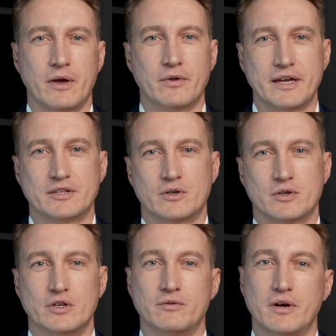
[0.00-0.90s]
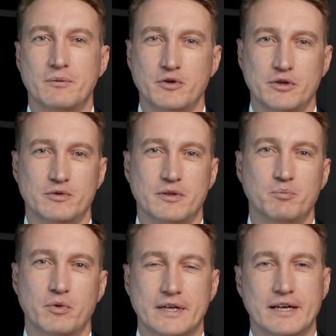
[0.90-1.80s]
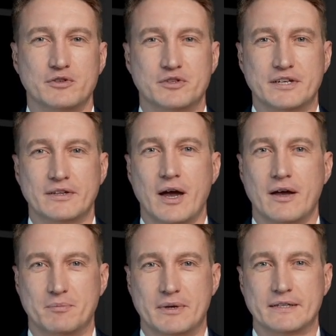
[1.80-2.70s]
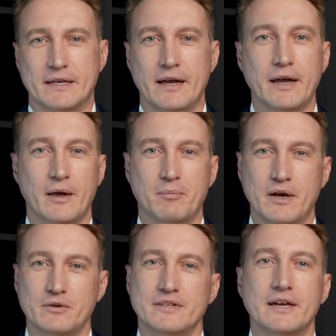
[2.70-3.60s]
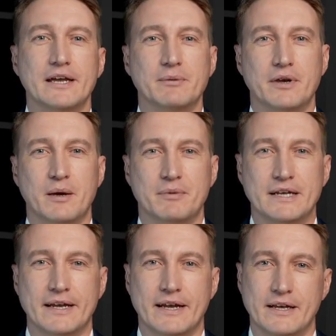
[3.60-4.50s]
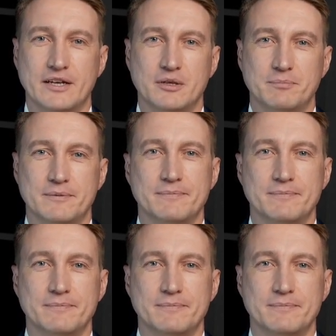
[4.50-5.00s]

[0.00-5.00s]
Okay, so you've come to us with a really interesting document about setting up a company in Egypt.